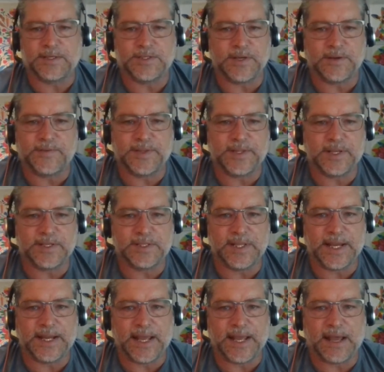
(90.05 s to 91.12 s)
So everything's
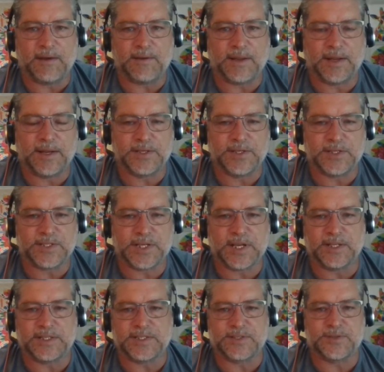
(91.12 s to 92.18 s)
laid out, and it just
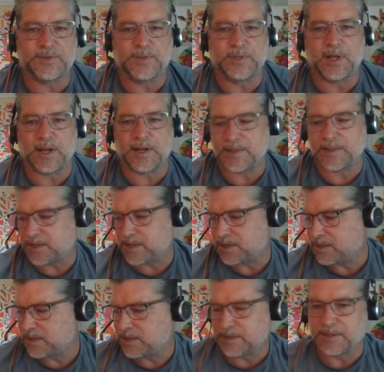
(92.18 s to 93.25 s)
cuts through a lot of
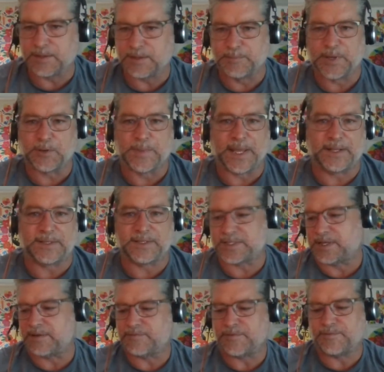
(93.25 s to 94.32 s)
the middleman
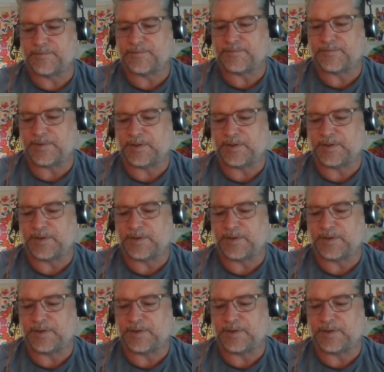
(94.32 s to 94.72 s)
stuff of,